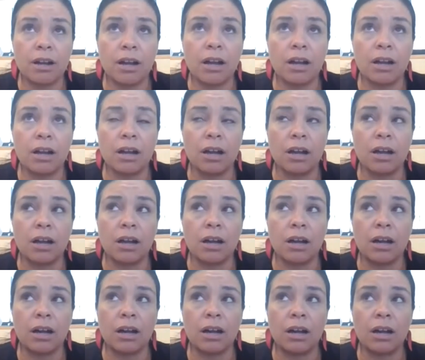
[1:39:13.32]

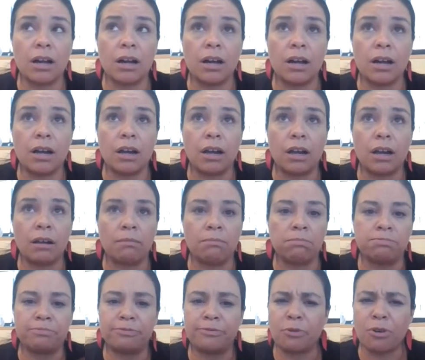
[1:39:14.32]
4
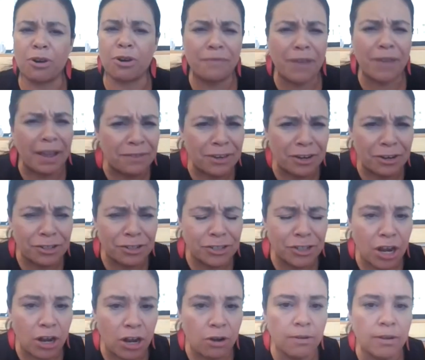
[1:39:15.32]
or 5 years
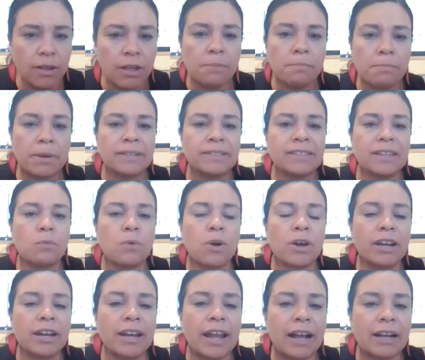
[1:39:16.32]
ago because they
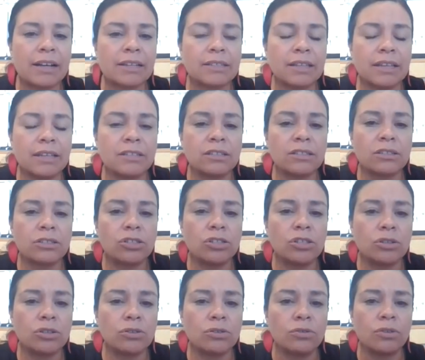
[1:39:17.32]
wanted access
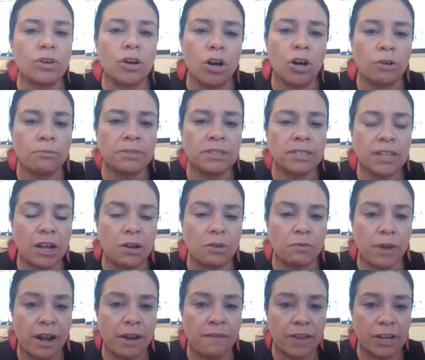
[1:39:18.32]
to the home style
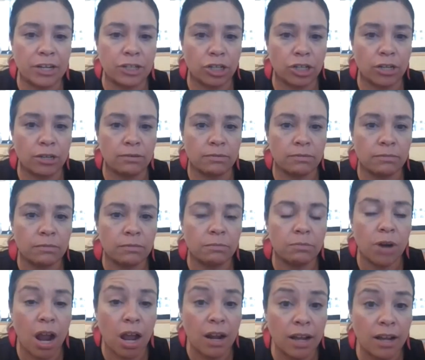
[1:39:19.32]
renovation
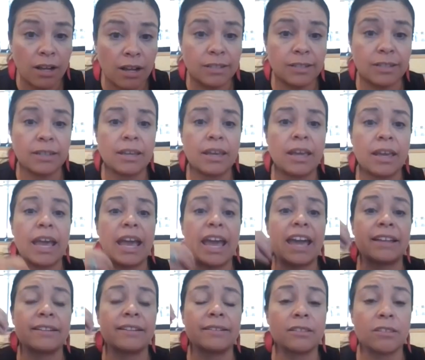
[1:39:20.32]
product
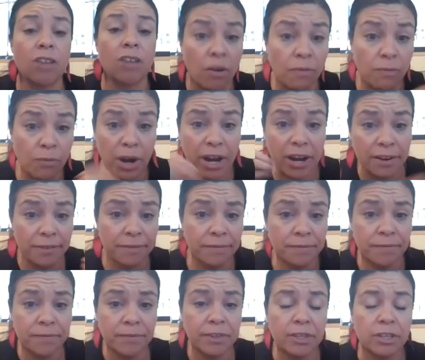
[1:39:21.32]
and software.
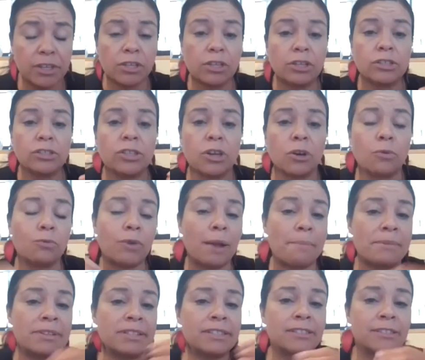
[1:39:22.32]
So
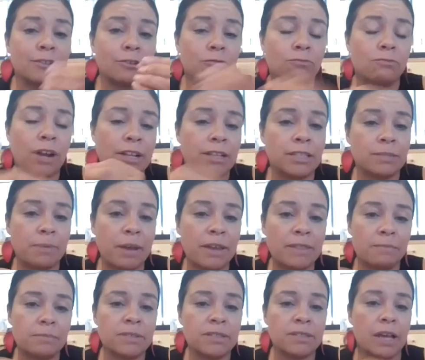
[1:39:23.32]
Remen still runs by
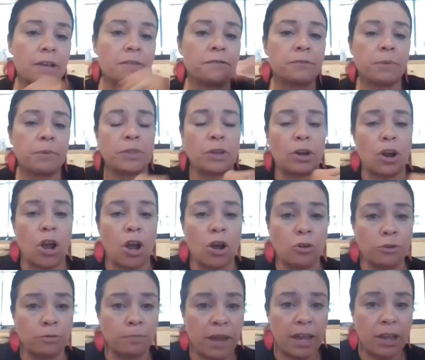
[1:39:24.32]
themselves, but they're
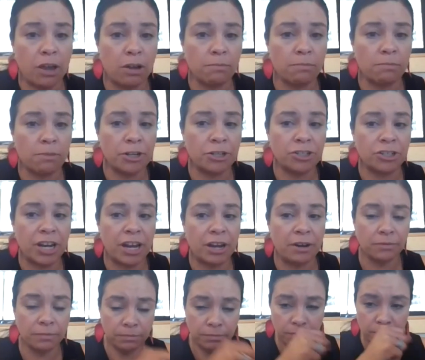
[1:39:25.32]
owned by Homebridge
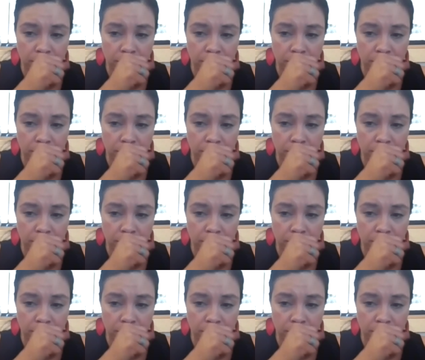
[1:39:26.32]
now.